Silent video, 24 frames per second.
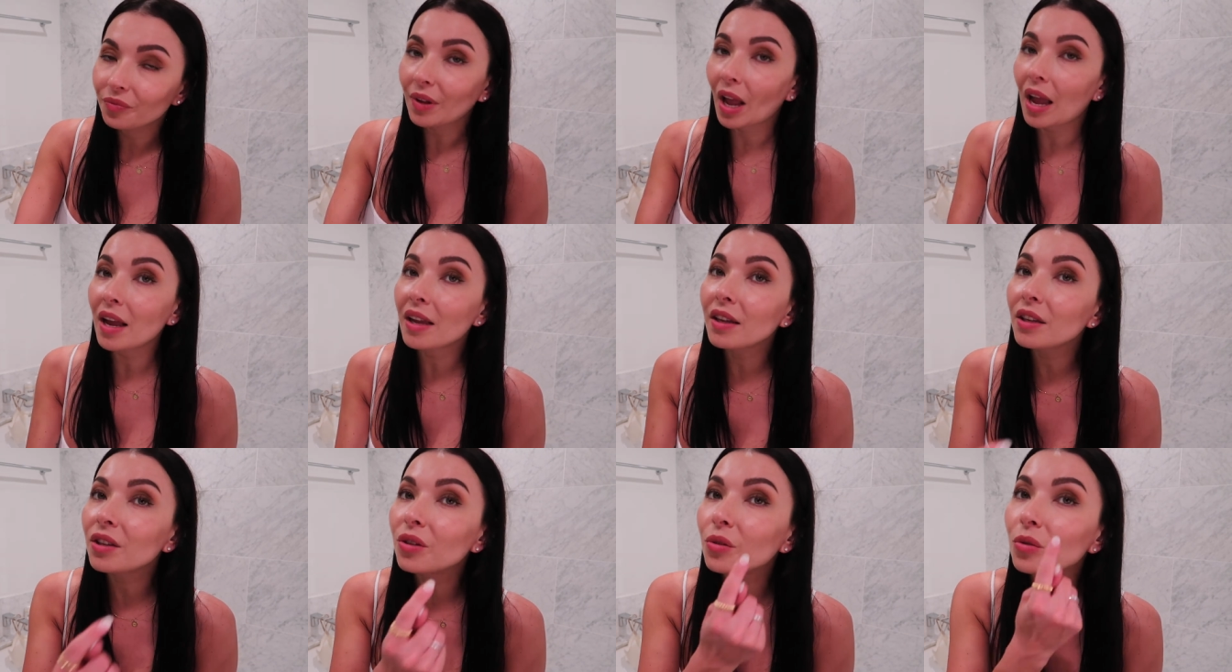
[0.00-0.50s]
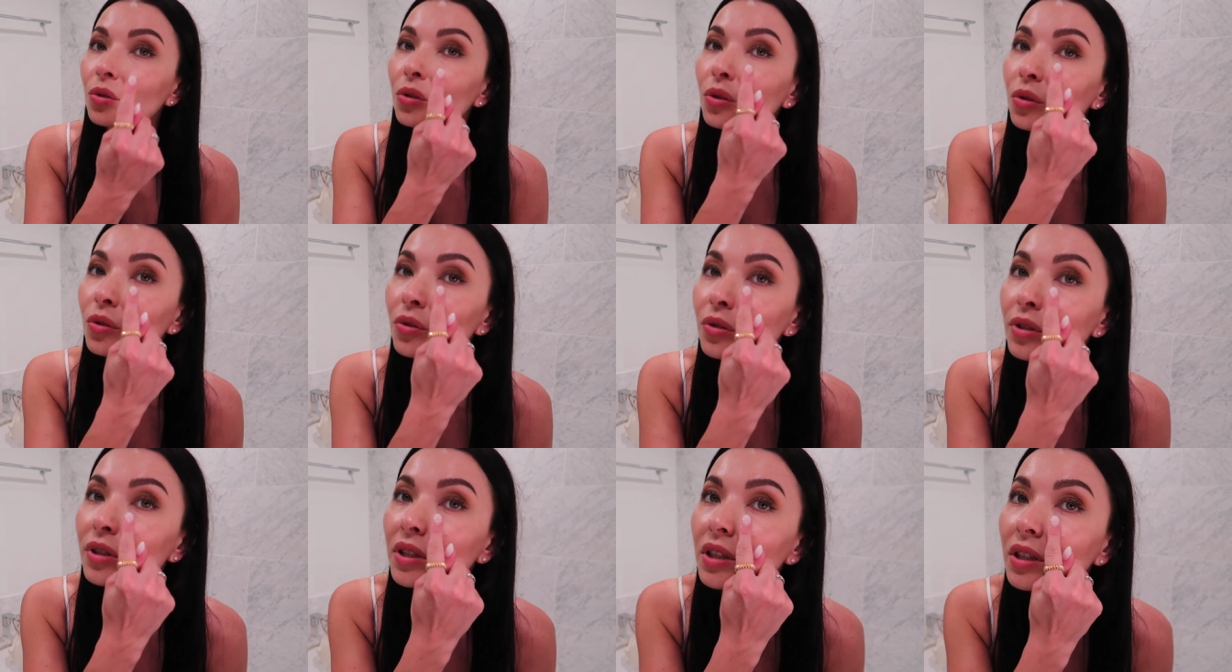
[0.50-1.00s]
I use
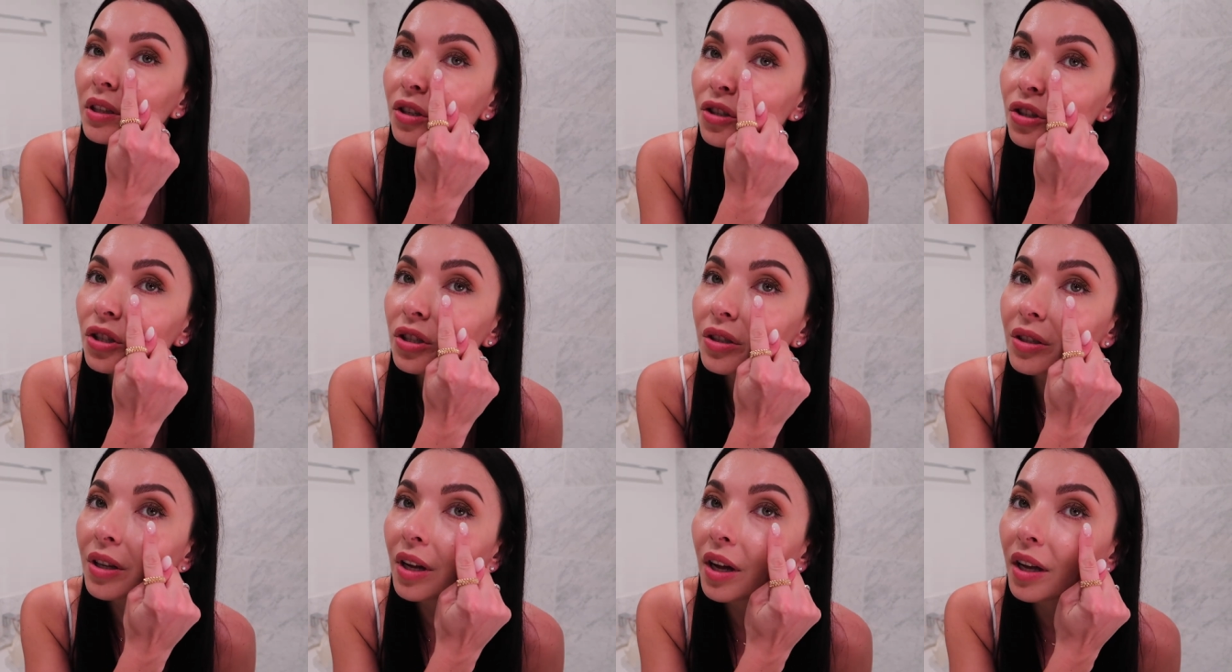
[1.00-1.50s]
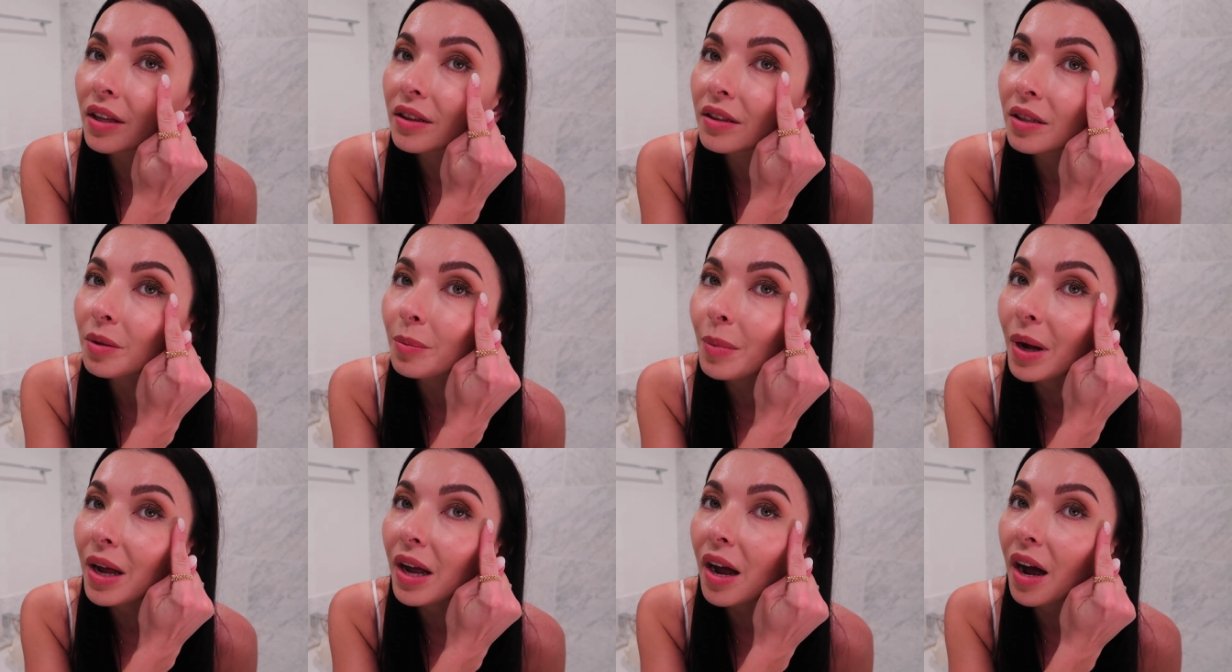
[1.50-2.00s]
concealer just
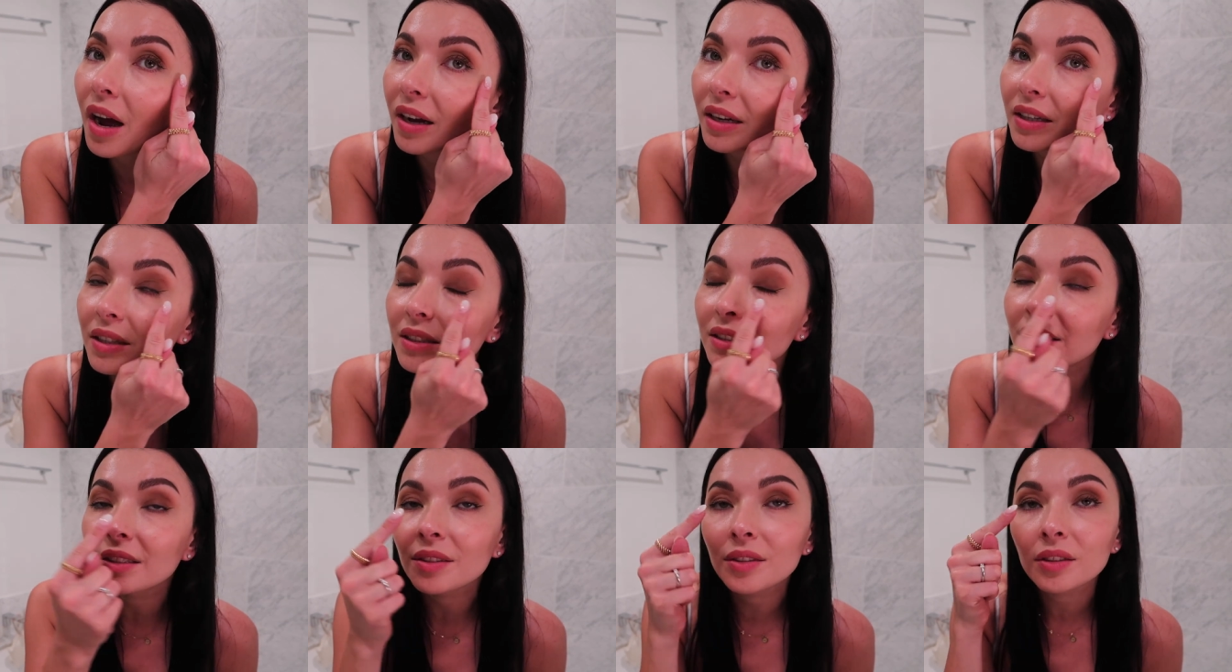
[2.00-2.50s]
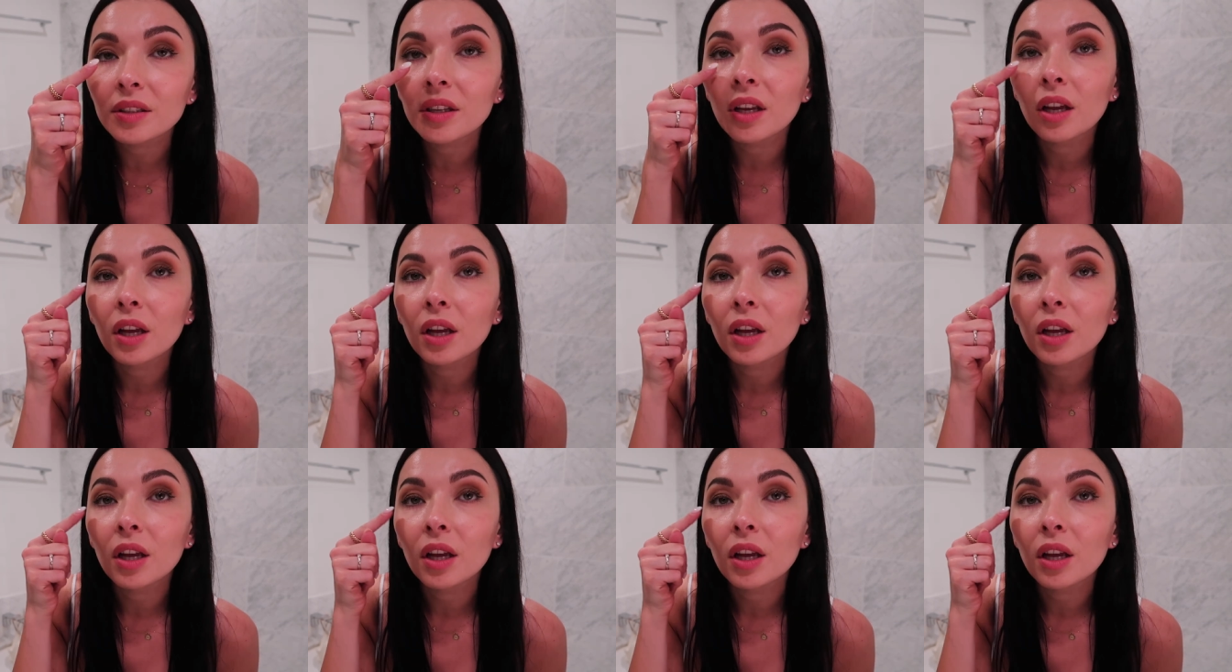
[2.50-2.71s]
under my eyes